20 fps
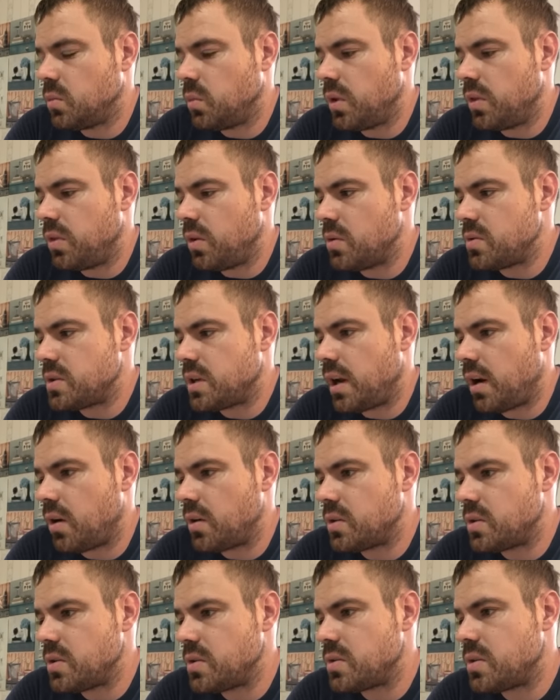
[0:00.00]
those
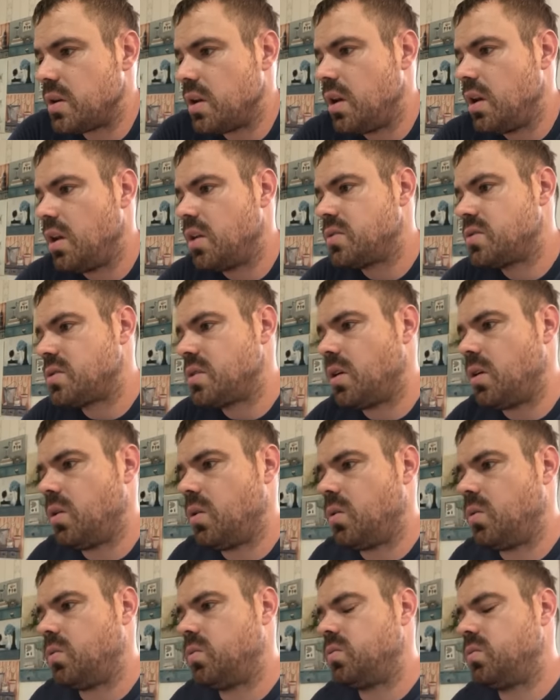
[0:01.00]
characters.
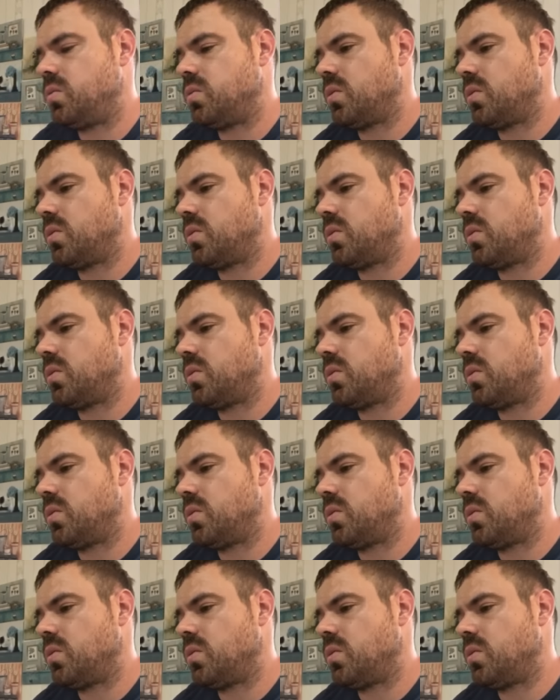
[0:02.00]
So